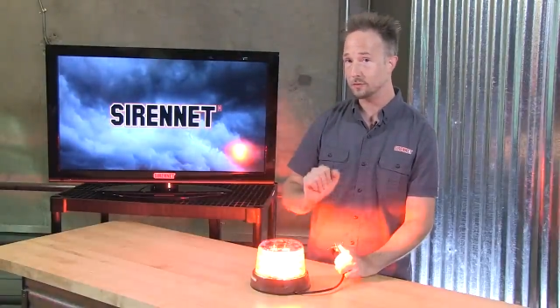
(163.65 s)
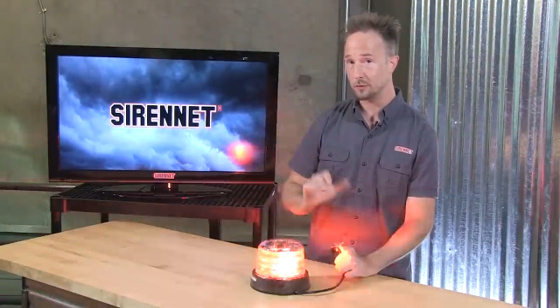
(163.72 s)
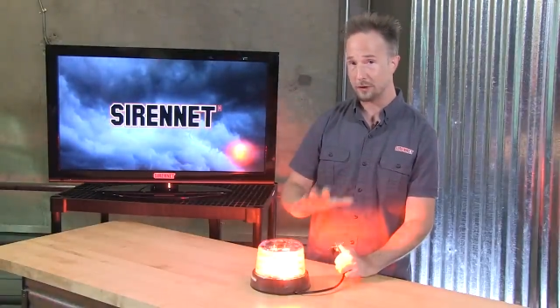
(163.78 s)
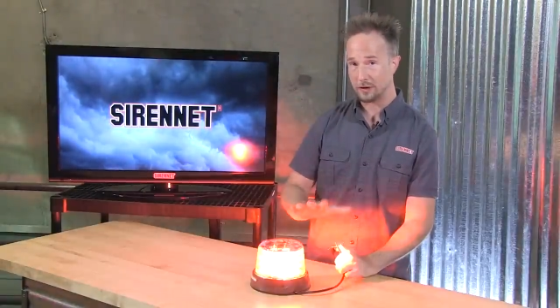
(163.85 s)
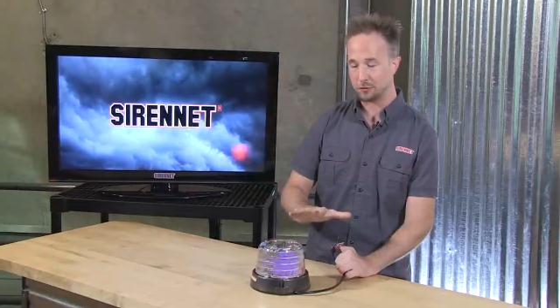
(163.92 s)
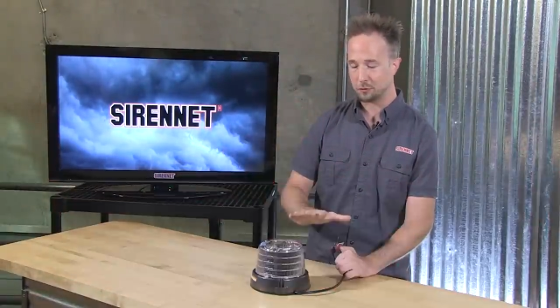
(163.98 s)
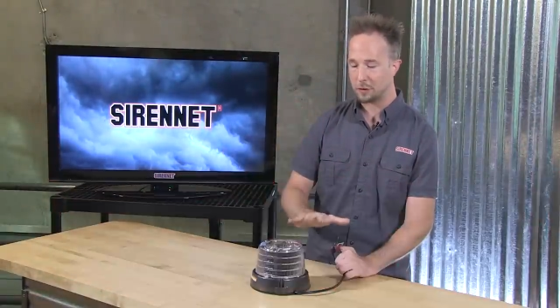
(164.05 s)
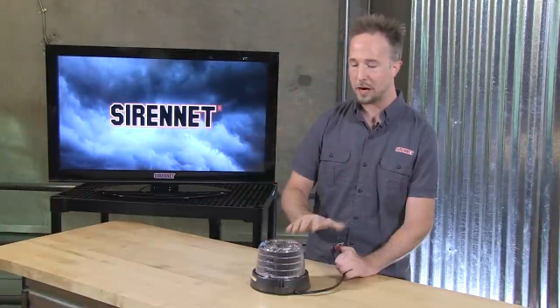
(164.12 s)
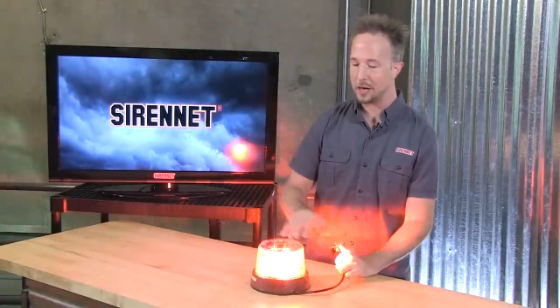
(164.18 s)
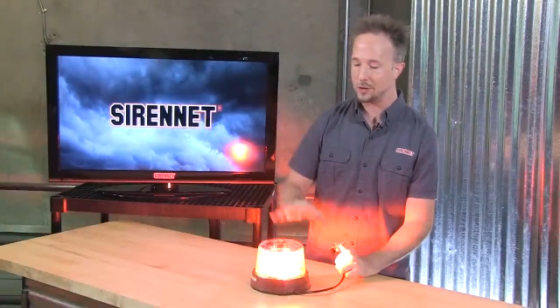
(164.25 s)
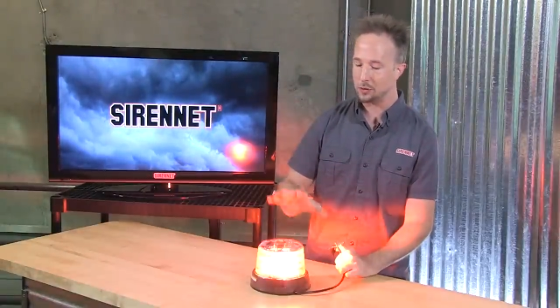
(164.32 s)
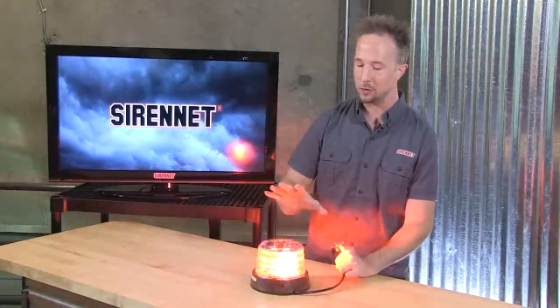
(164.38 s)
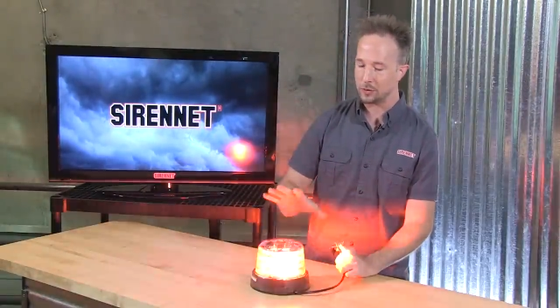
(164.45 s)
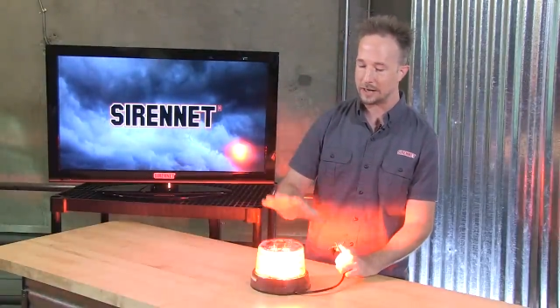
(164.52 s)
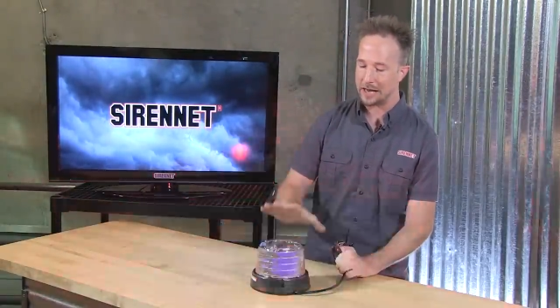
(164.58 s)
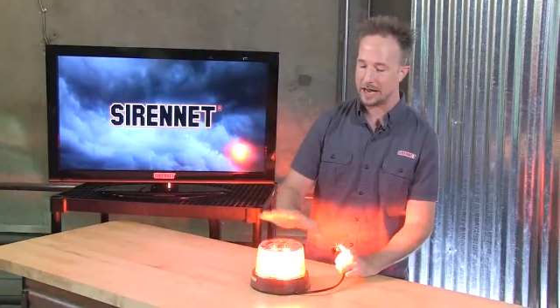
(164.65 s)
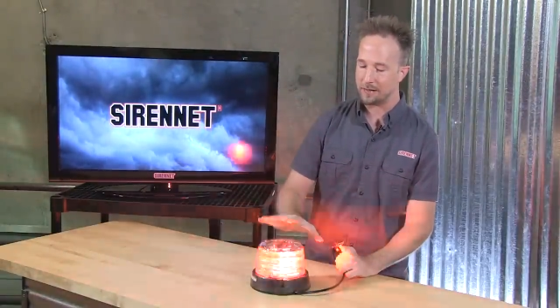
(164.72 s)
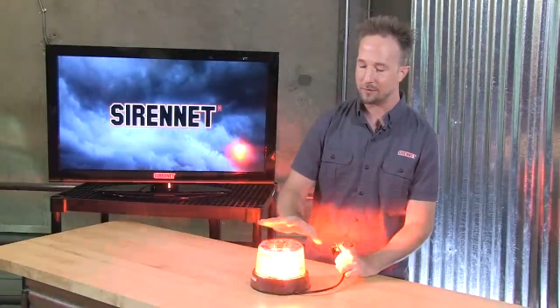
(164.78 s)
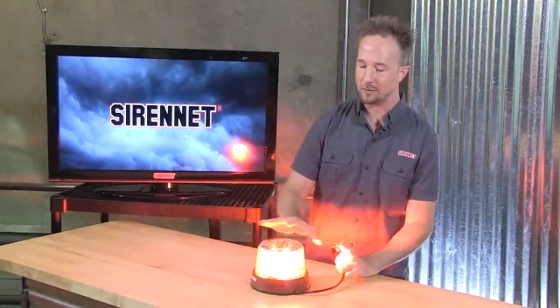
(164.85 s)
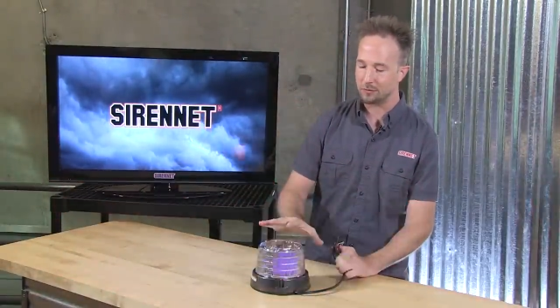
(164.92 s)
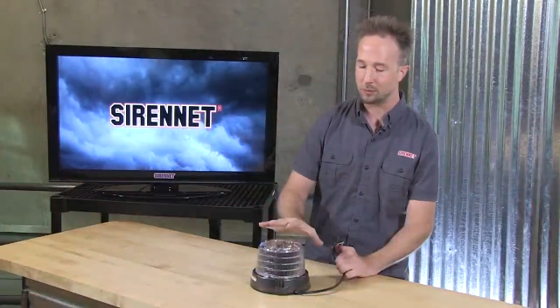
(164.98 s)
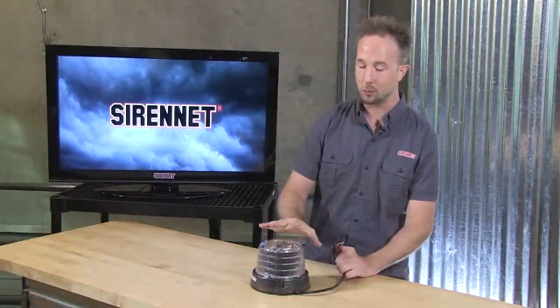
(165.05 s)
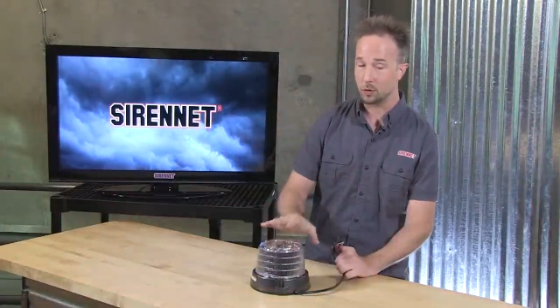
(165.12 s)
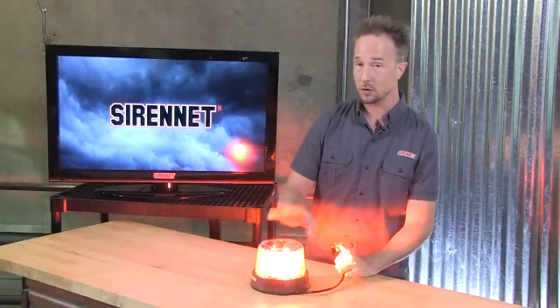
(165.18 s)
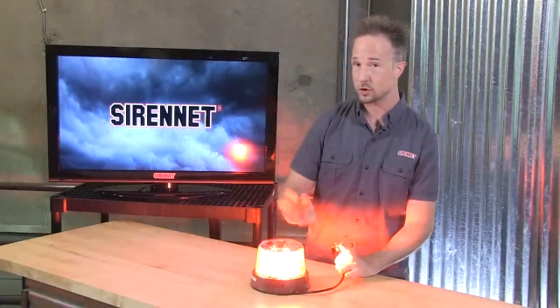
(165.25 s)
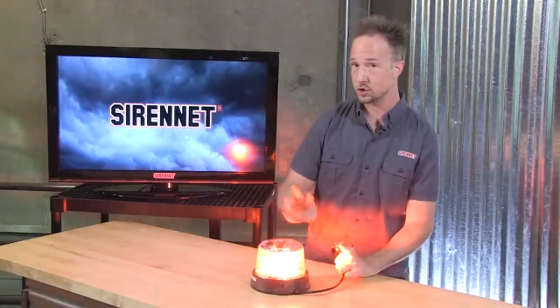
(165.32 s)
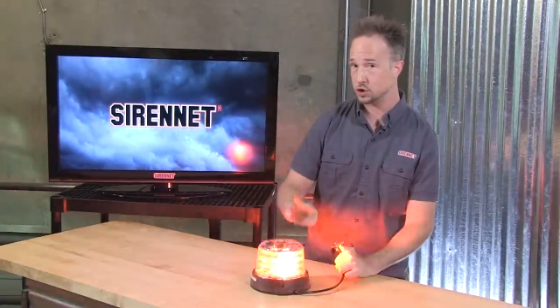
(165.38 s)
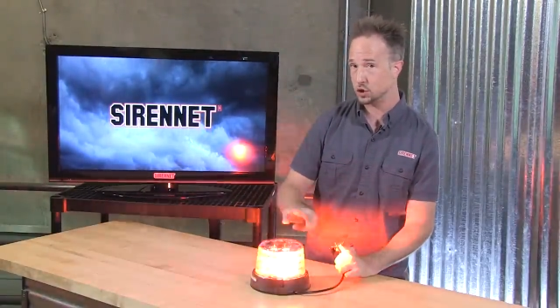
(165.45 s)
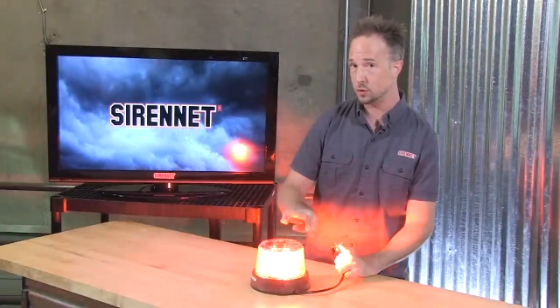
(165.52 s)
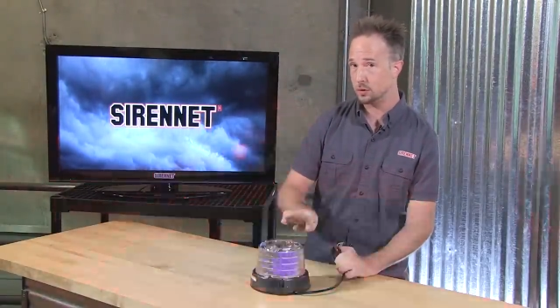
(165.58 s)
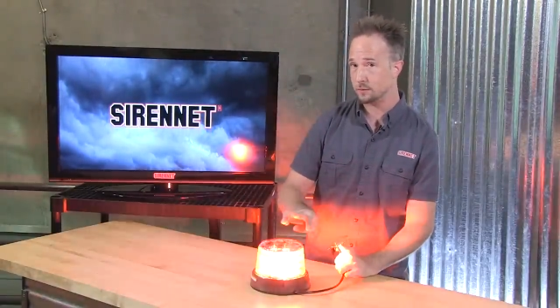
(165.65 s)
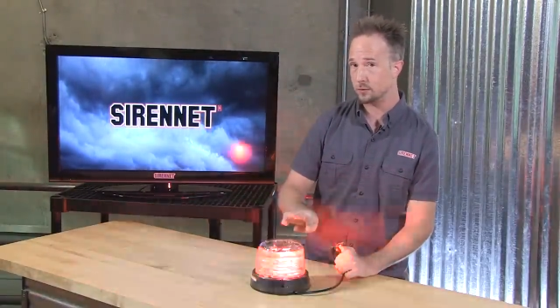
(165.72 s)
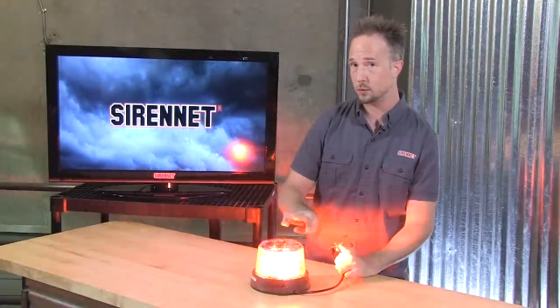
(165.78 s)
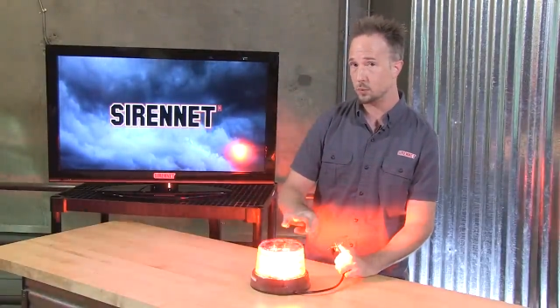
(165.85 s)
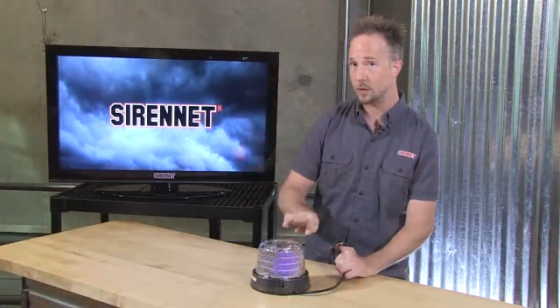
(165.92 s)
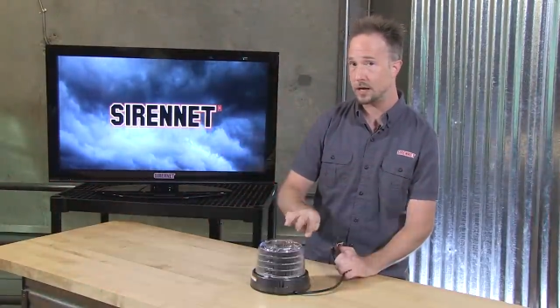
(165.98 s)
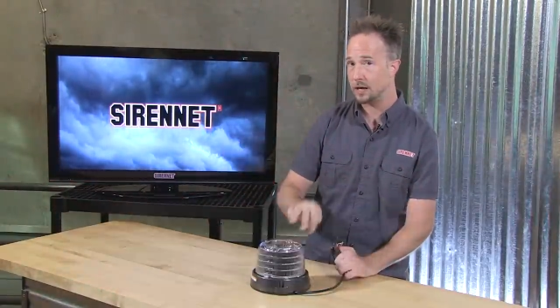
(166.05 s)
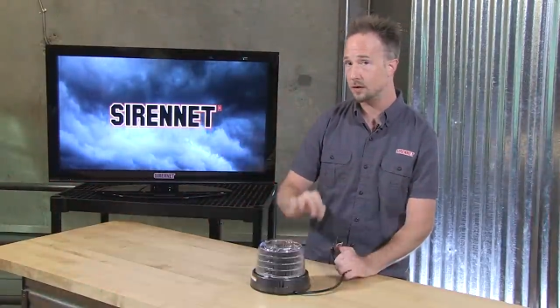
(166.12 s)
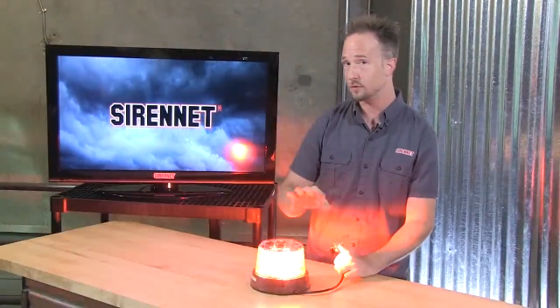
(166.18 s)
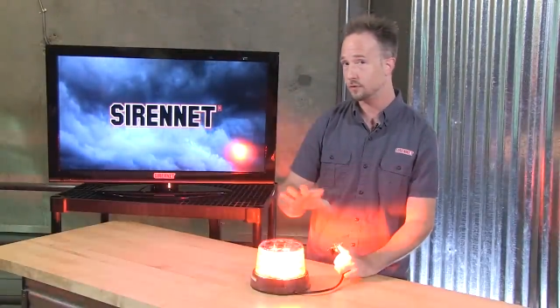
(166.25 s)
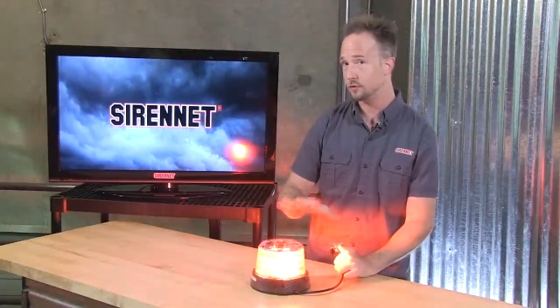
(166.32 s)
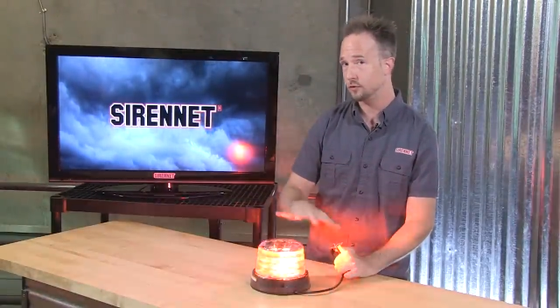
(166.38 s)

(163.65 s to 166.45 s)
so that's right, you can have this work 2 different ways,